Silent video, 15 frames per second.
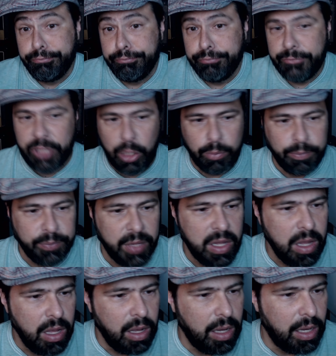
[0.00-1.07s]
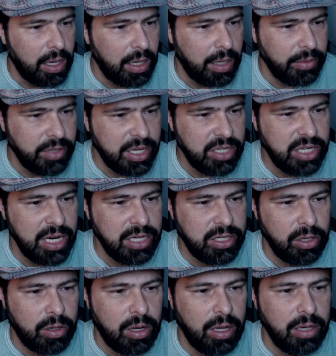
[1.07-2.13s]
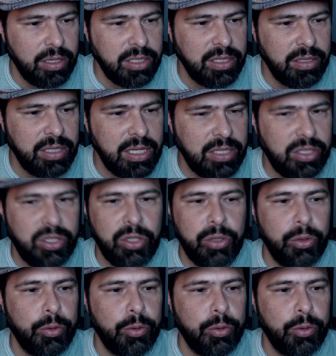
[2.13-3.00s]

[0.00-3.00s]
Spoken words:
So you can change the colors on this too